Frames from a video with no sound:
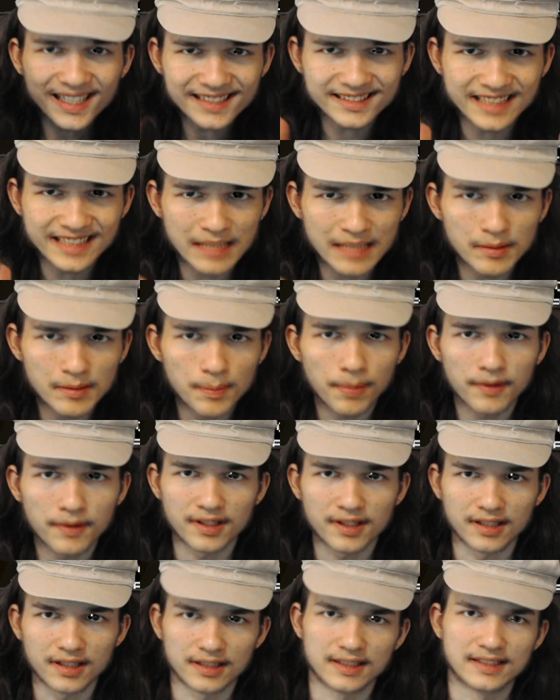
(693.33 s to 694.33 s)
game up on
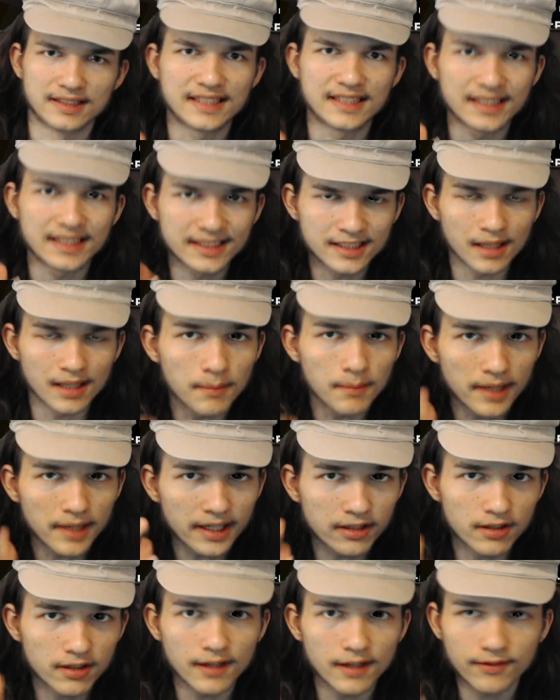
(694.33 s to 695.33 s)
the list is a
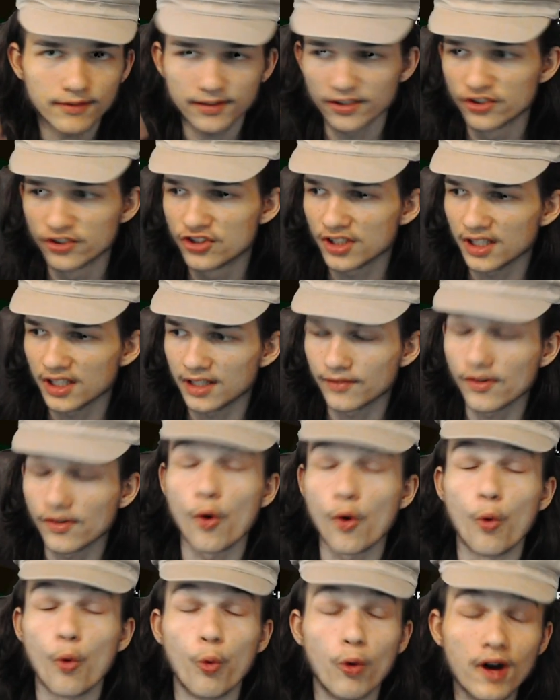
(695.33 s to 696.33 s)
Minecraft Java
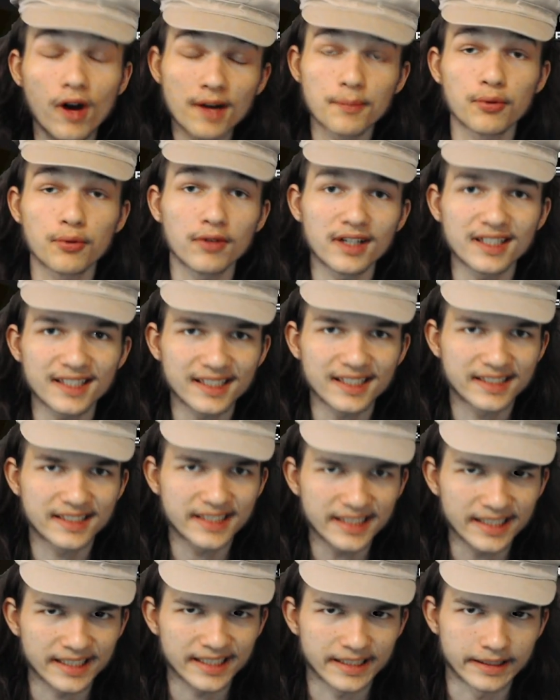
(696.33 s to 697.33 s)

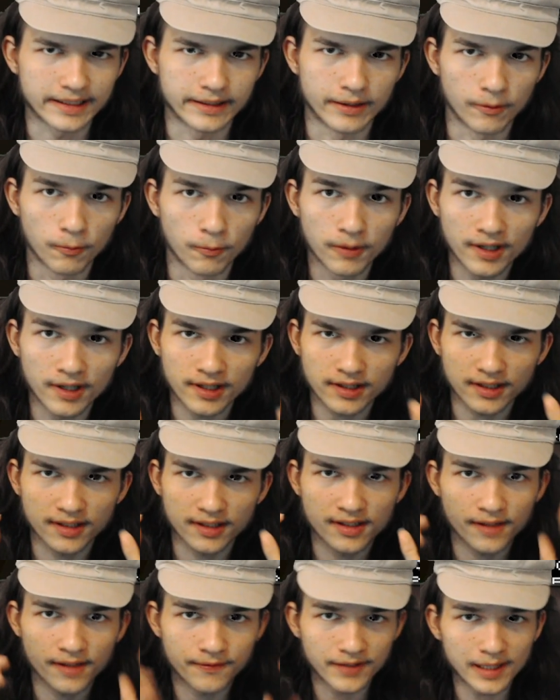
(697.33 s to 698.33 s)
1.19 with
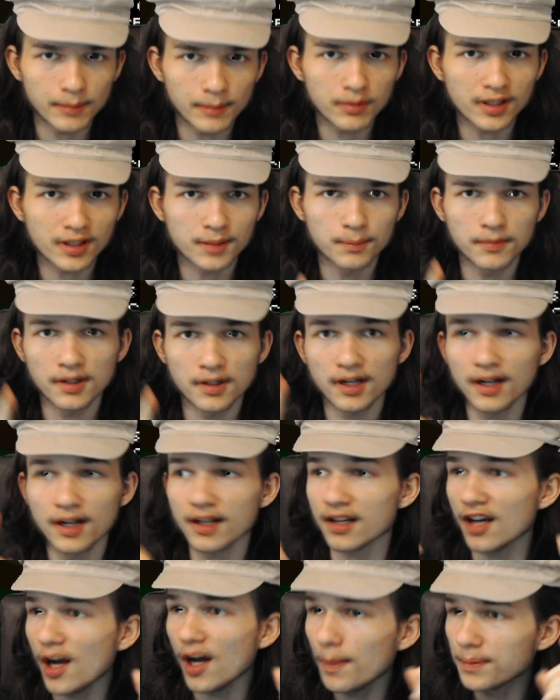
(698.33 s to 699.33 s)
the Fabric mod,
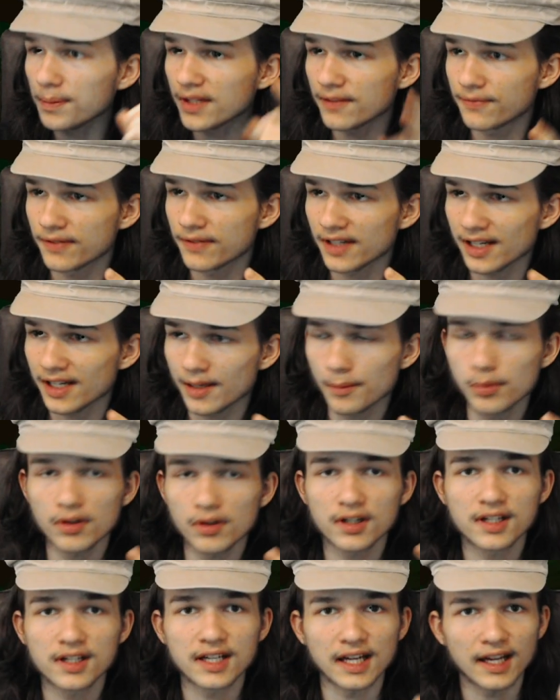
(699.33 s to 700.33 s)

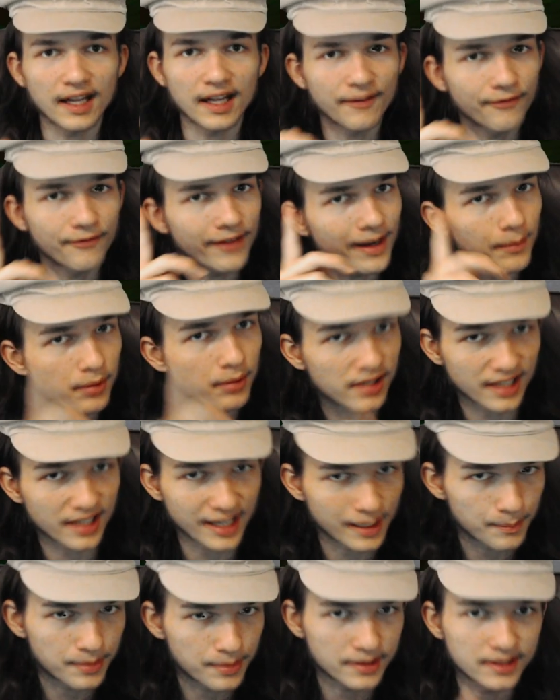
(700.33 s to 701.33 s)
OptiFabric, Fabric
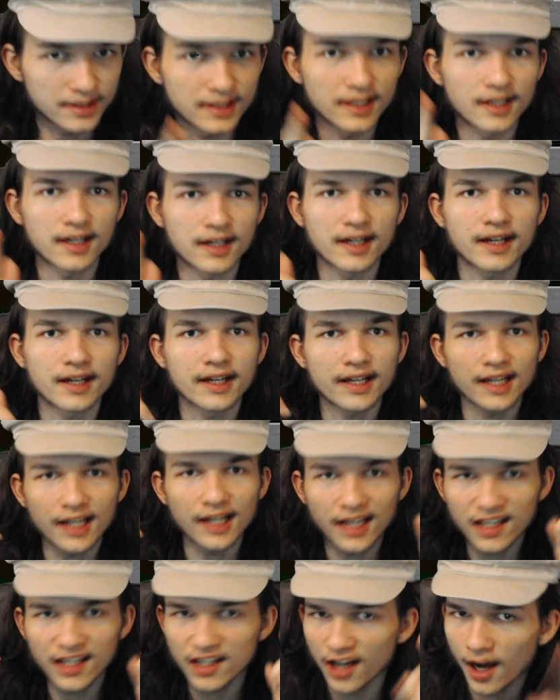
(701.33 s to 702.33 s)
API,
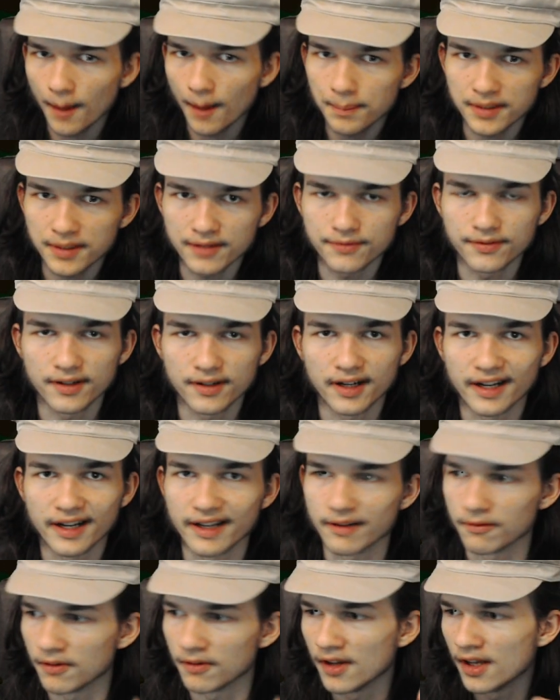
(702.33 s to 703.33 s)
and
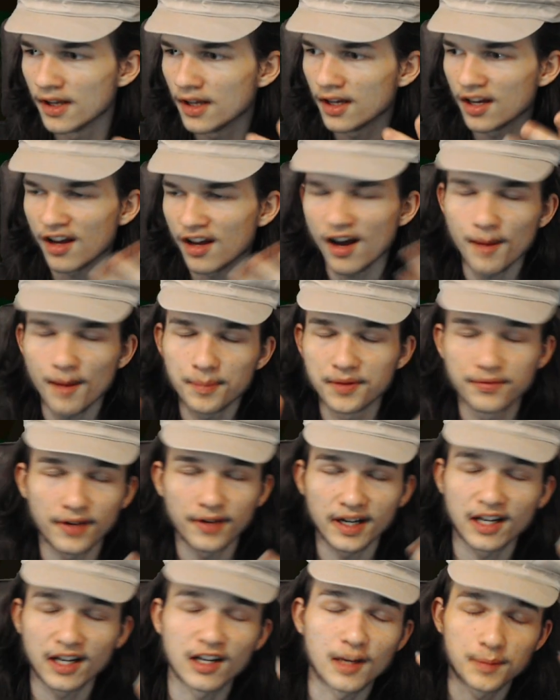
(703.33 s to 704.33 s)
Optifine.
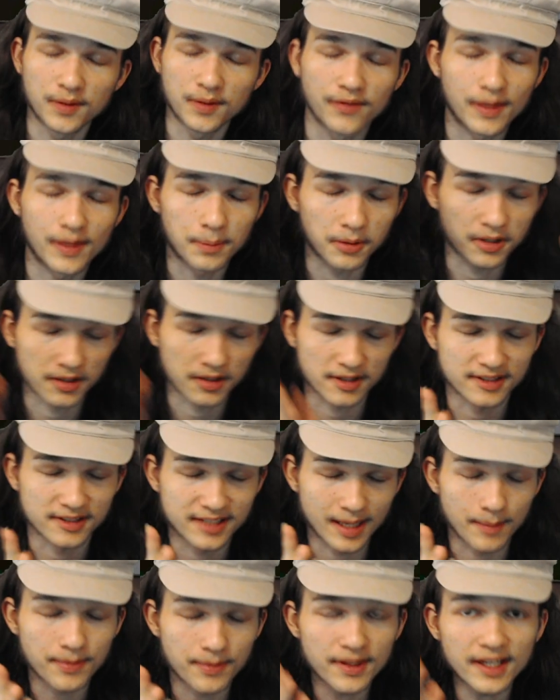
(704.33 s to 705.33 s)
Optifine and OptiFabric are the
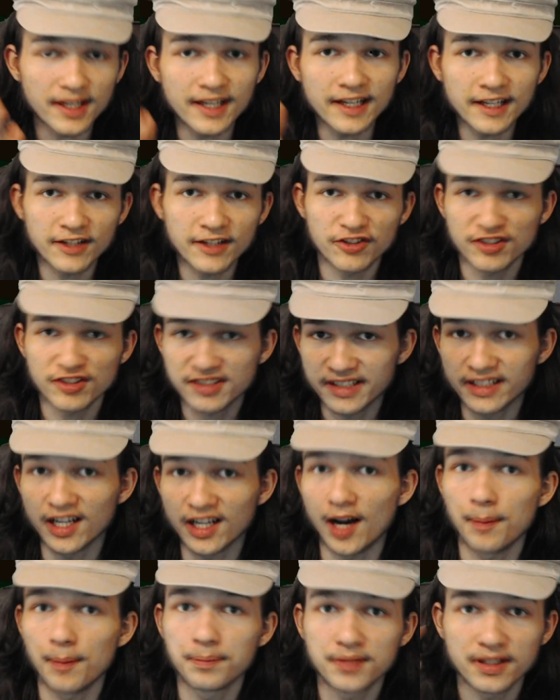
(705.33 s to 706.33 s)
same thing, you just need
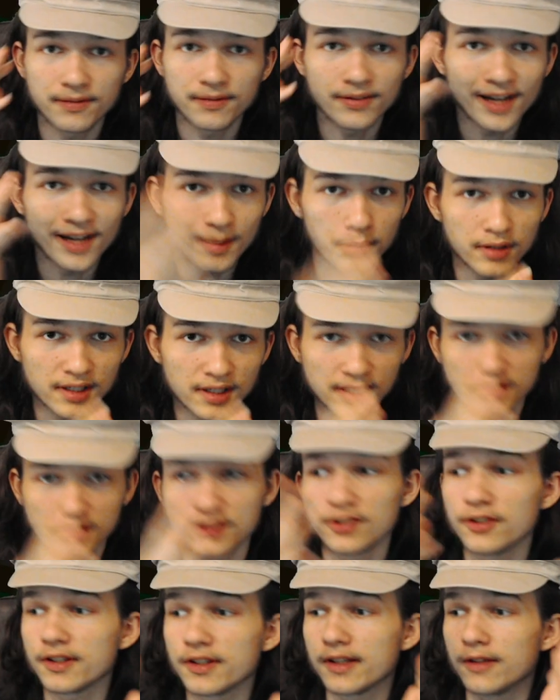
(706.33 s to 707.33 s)
OptiFabric
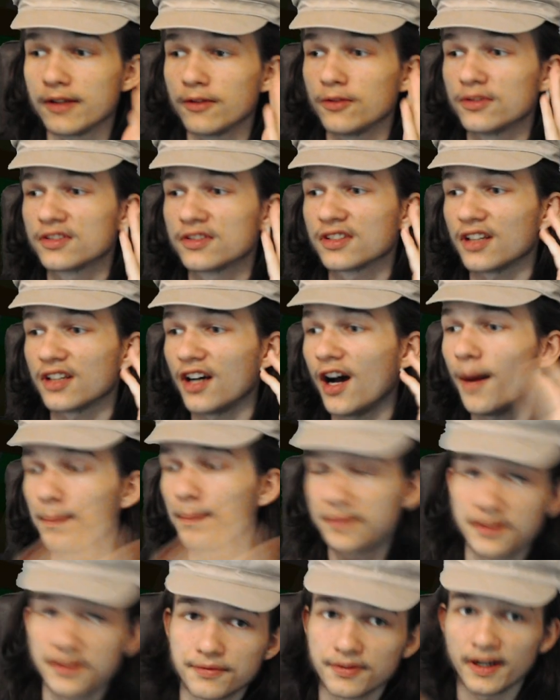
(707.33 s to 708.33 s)
to use
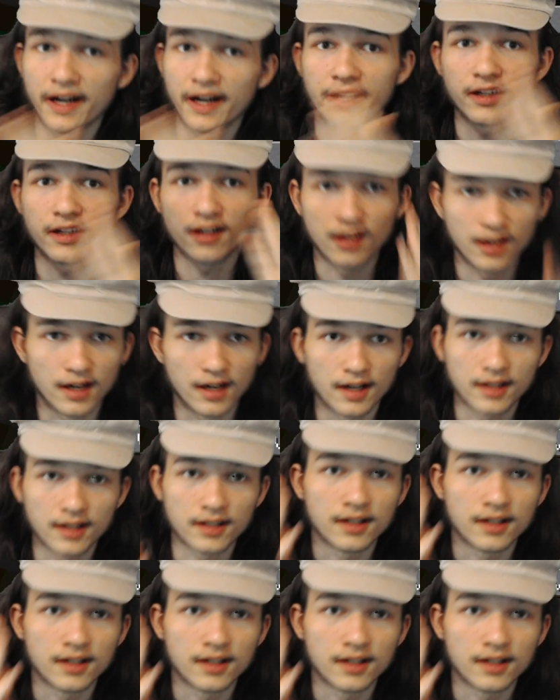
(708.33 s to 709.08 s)
Optifine on